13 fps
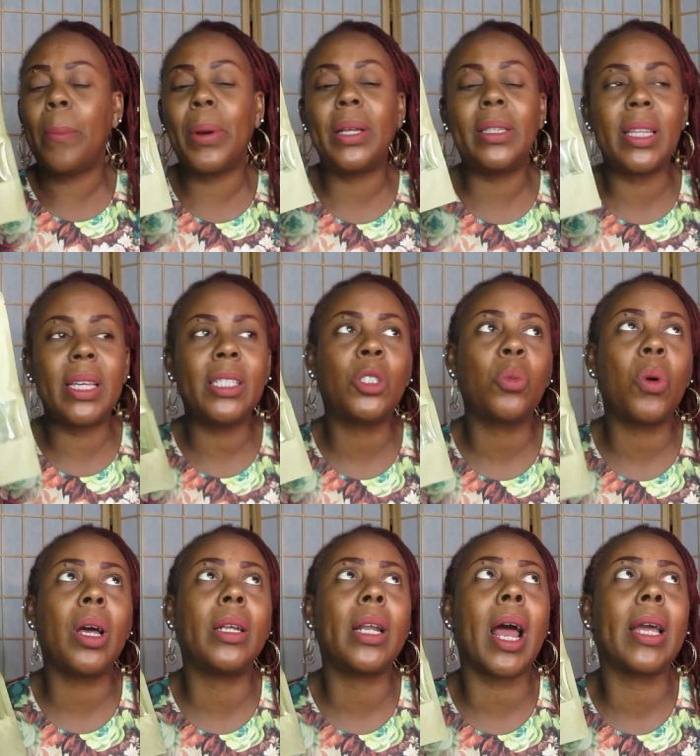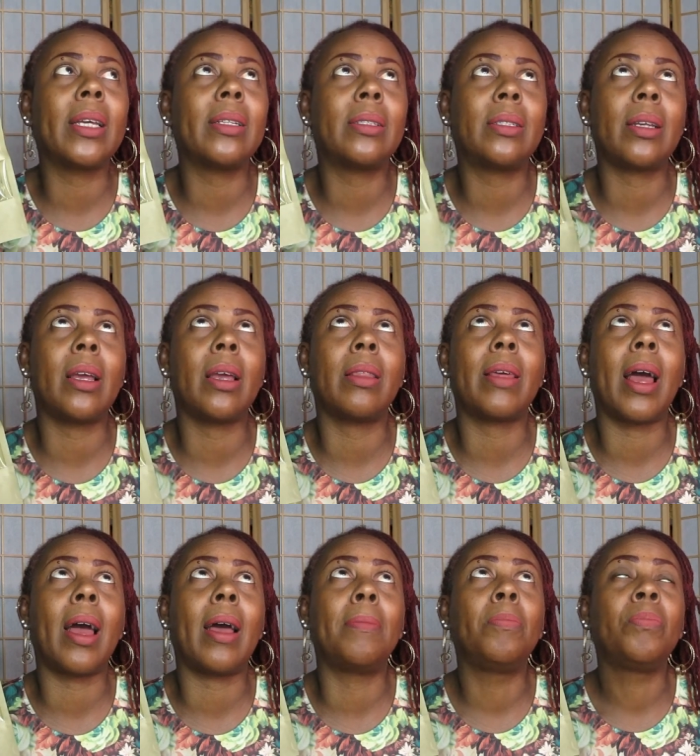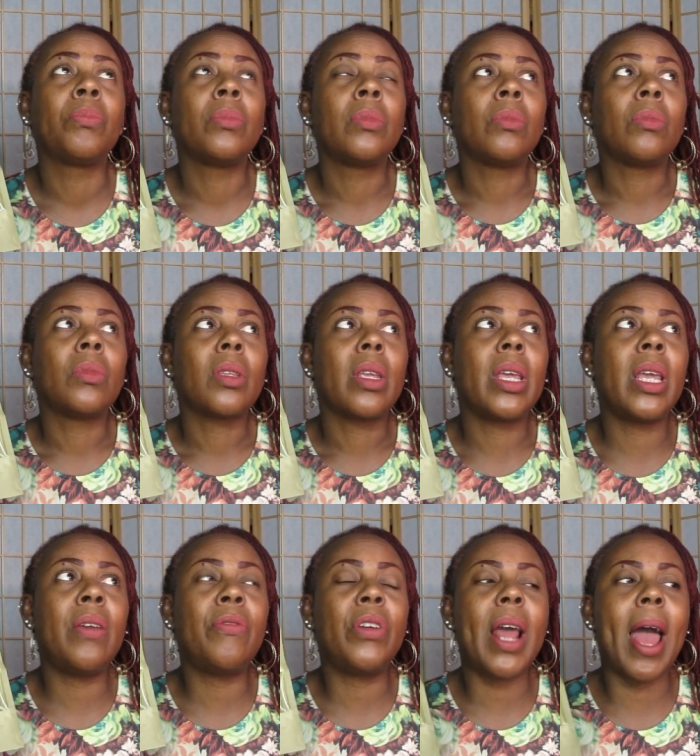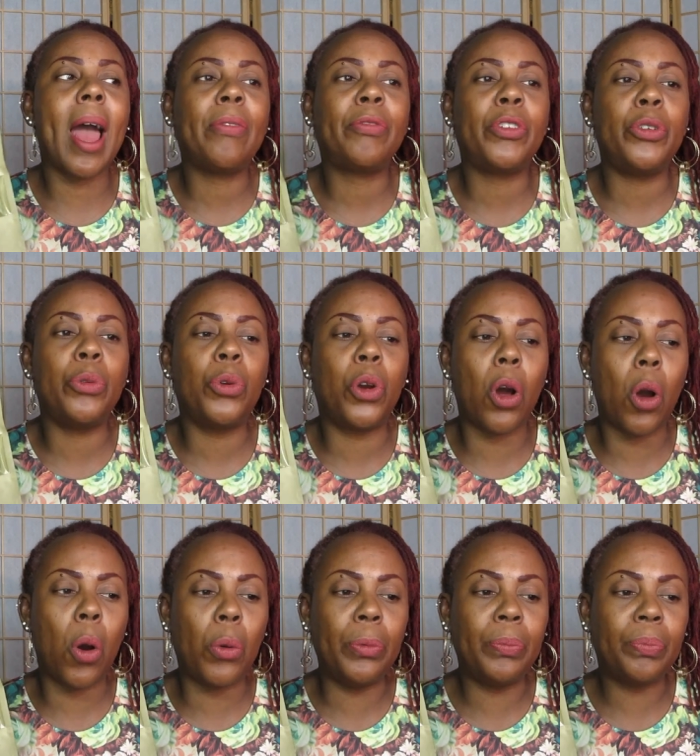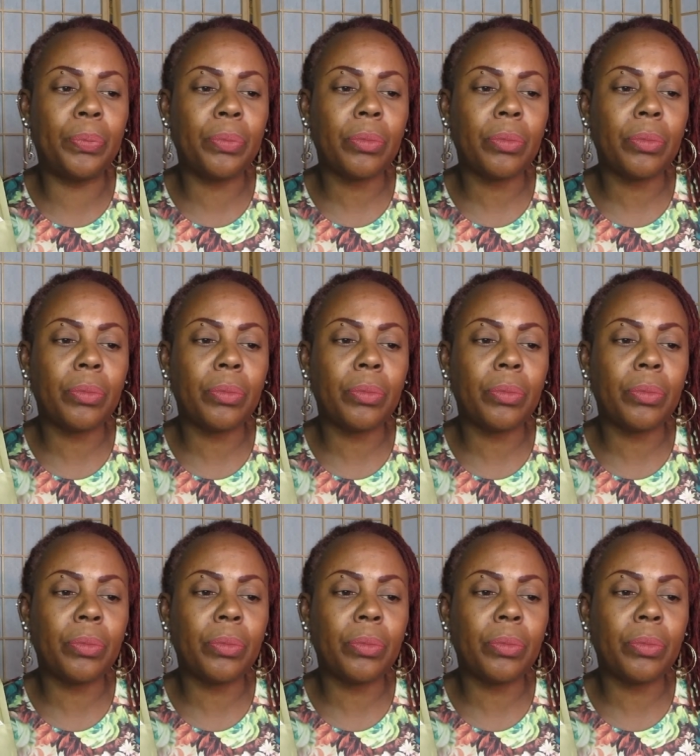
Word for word: But this one, I could say that even after you go,